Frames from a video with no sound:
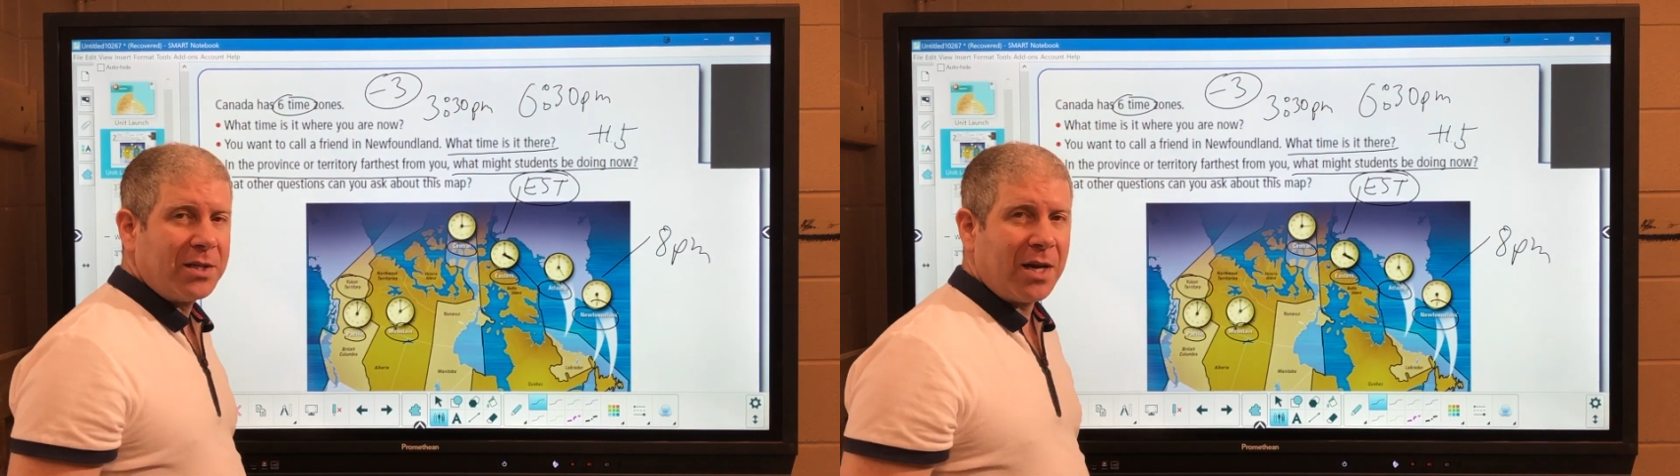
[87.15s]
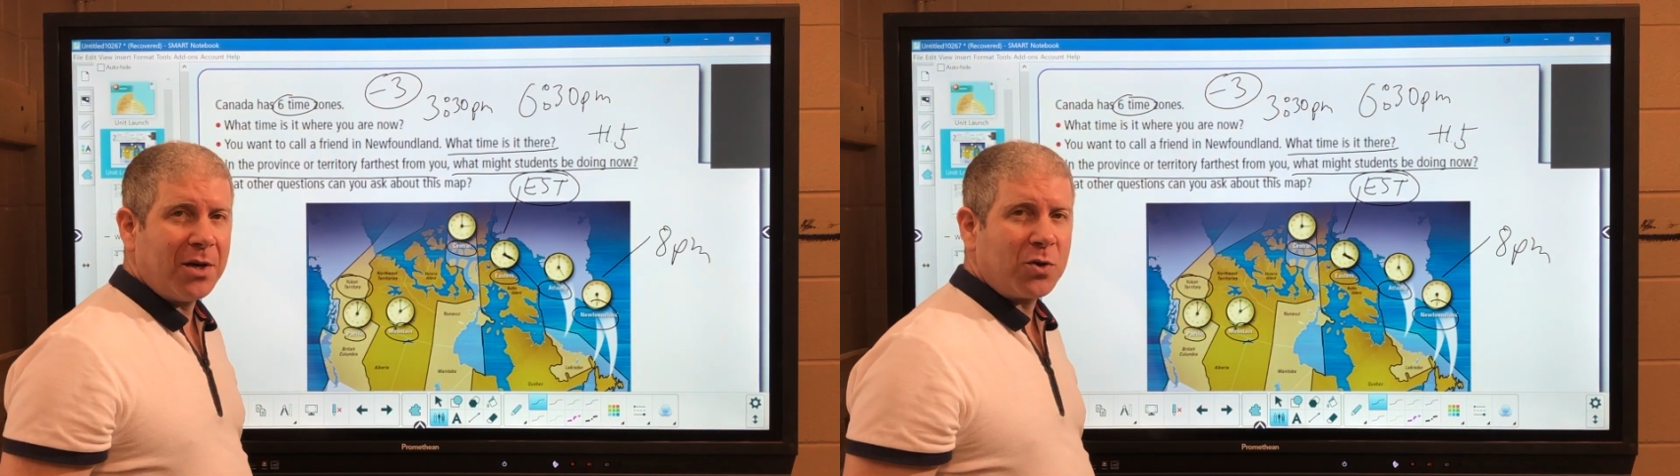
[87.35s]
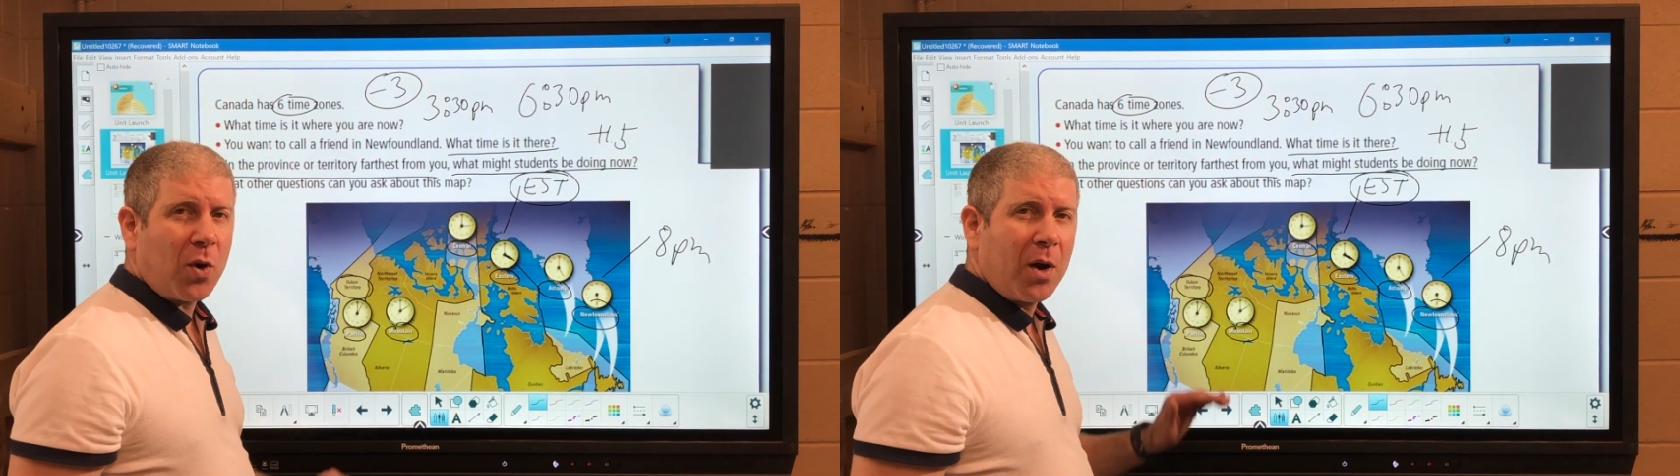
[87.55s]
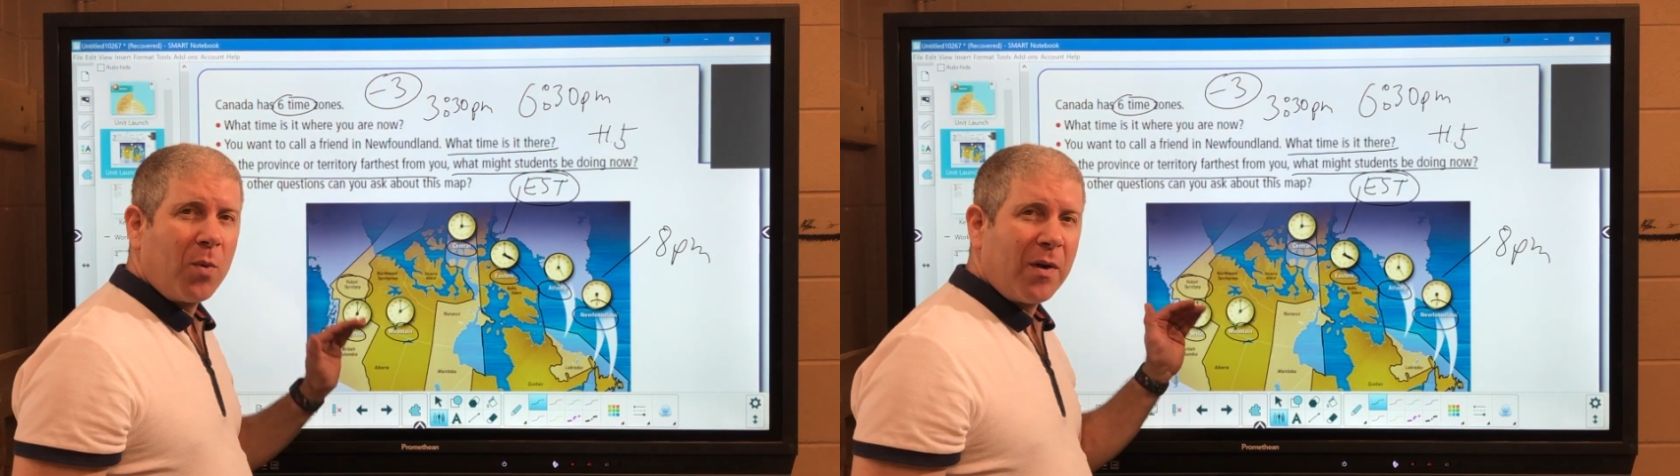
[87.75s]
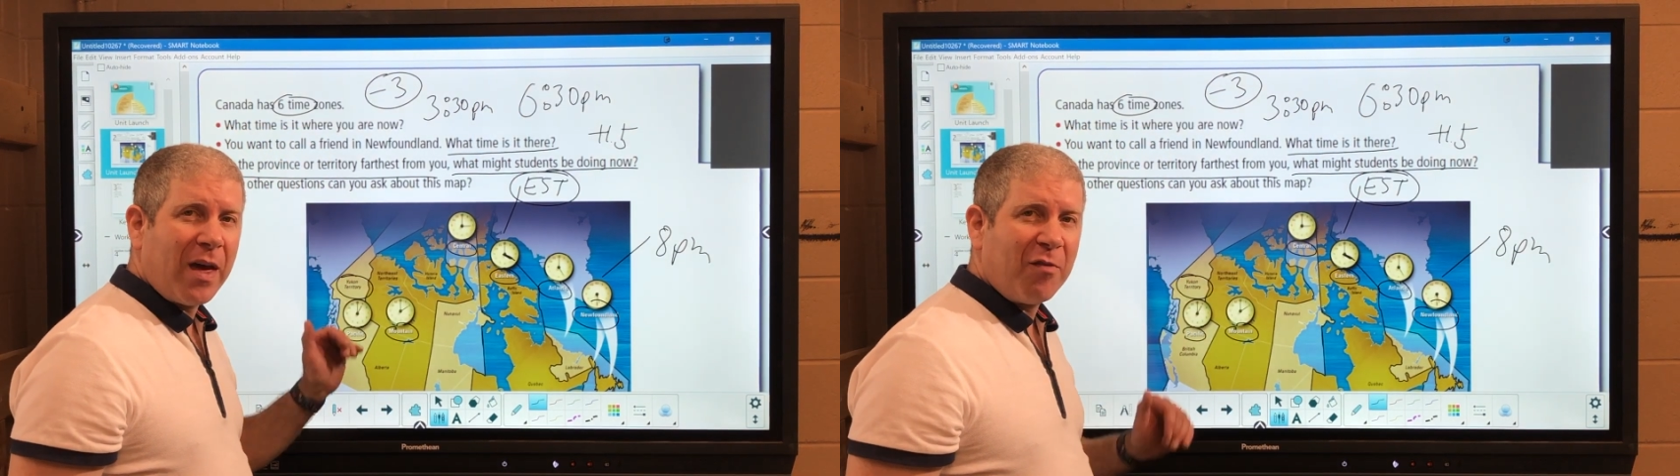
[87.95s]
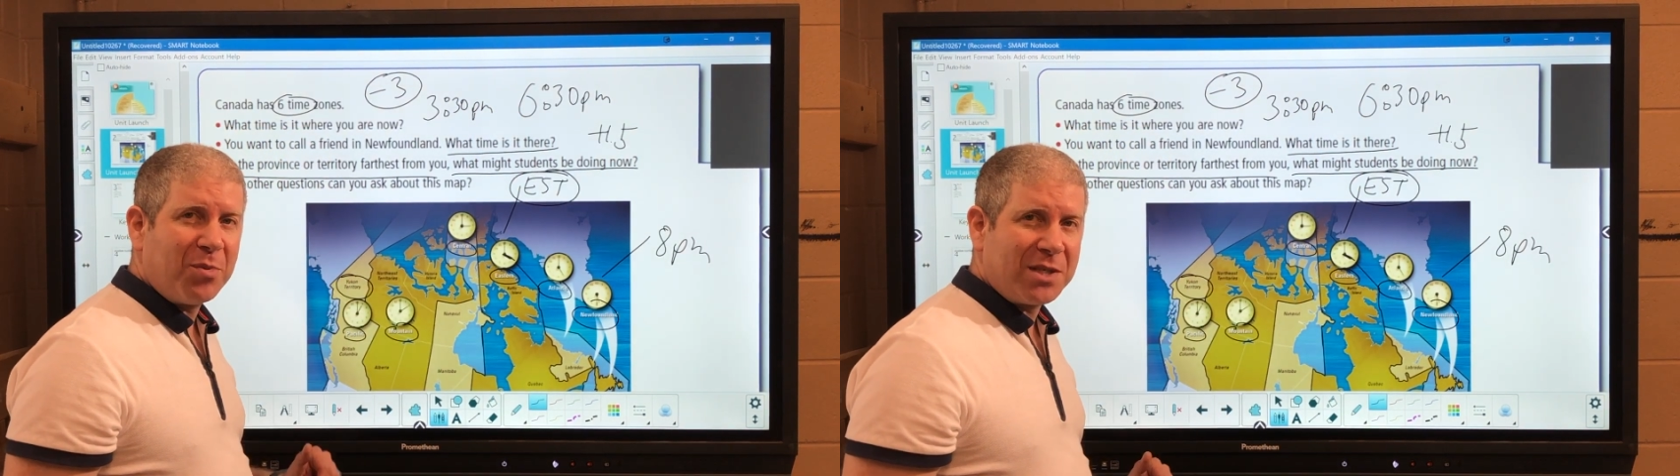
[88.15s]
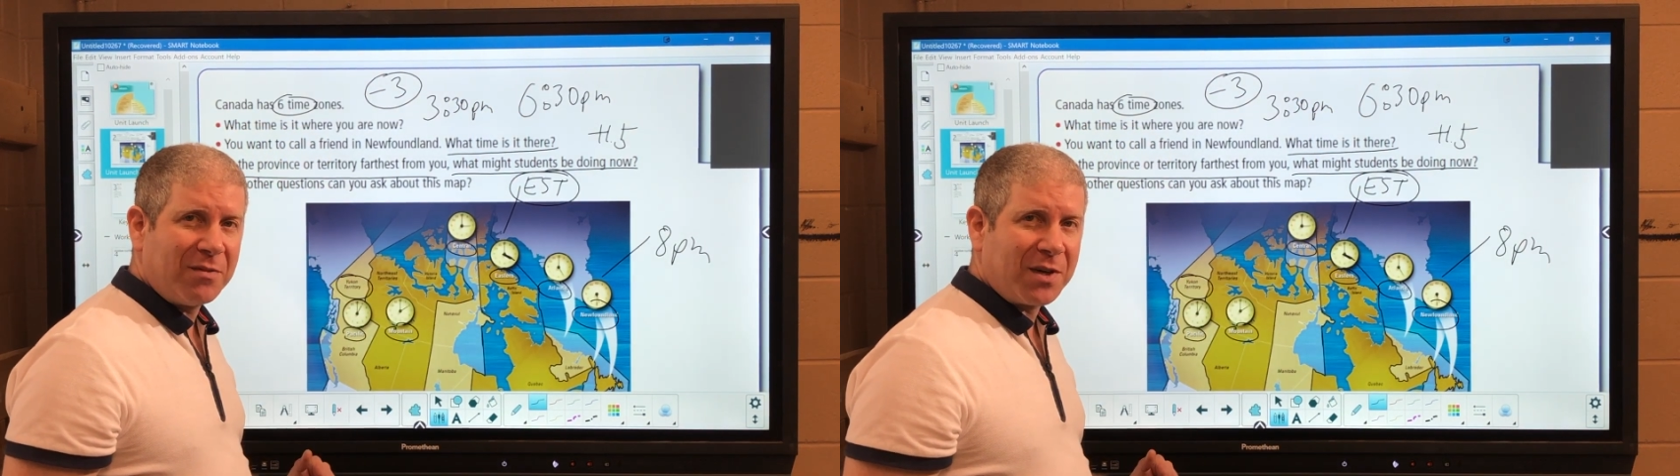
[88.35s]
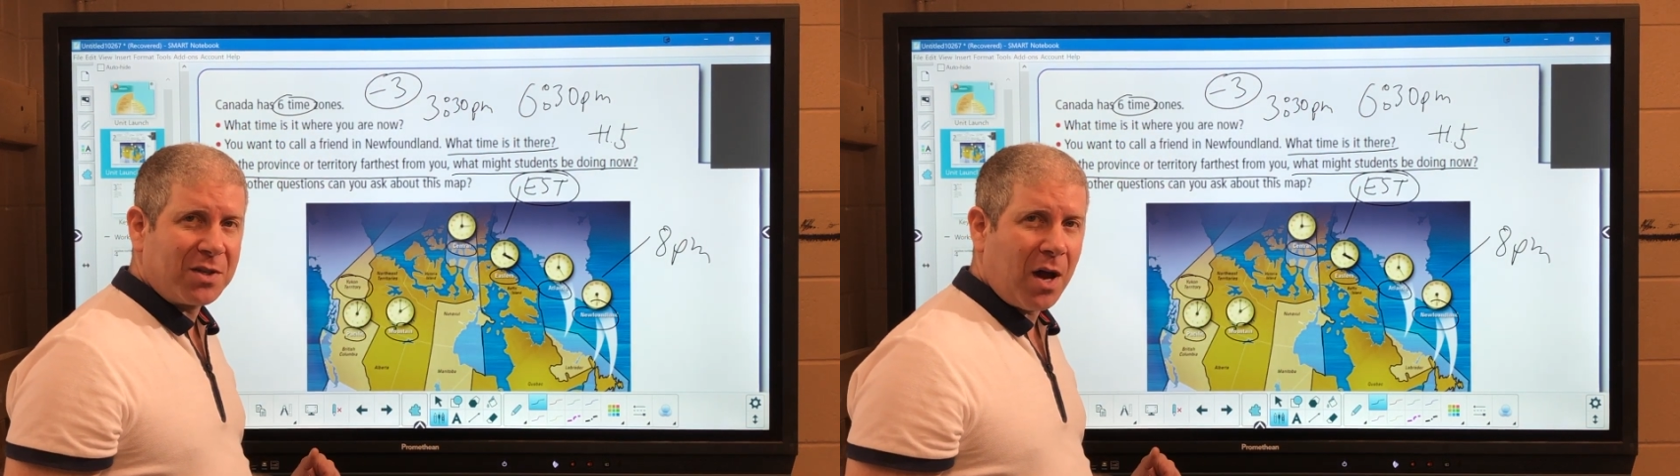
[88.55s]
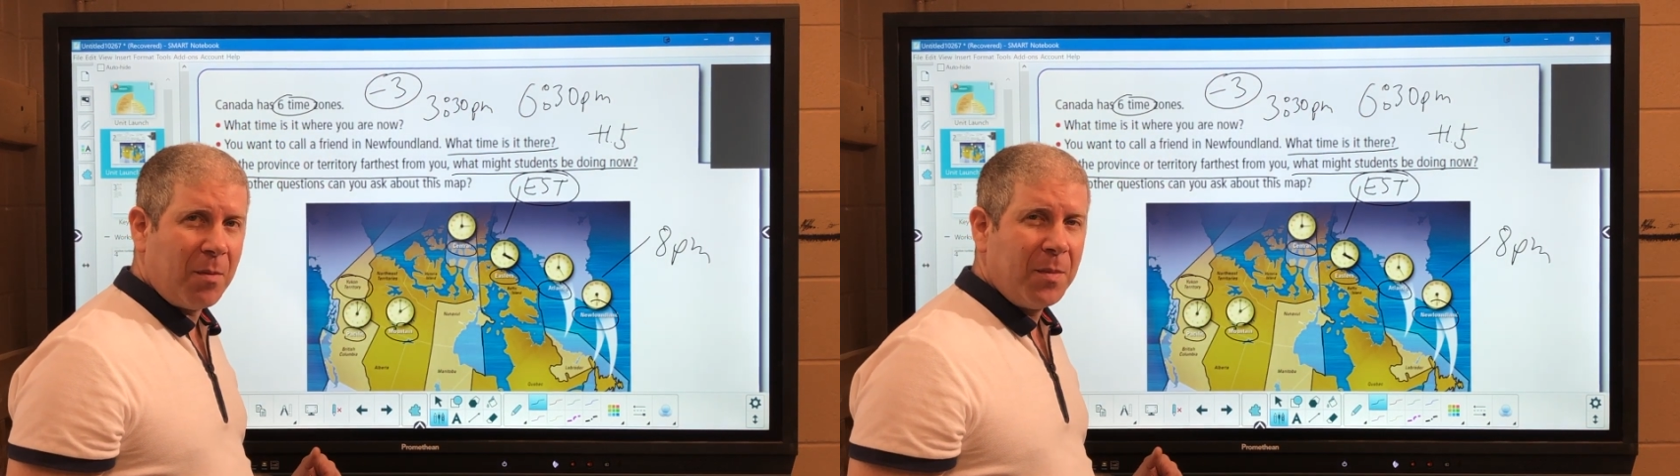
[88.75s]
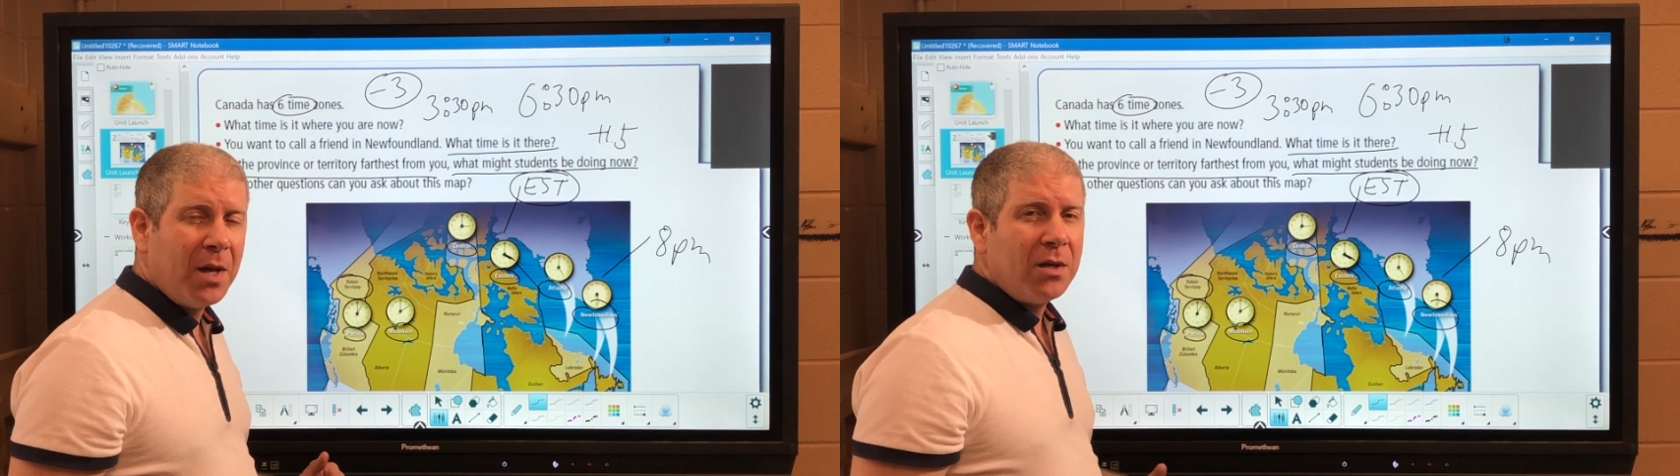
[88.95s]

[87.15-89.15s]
Territory where they have Pacific time.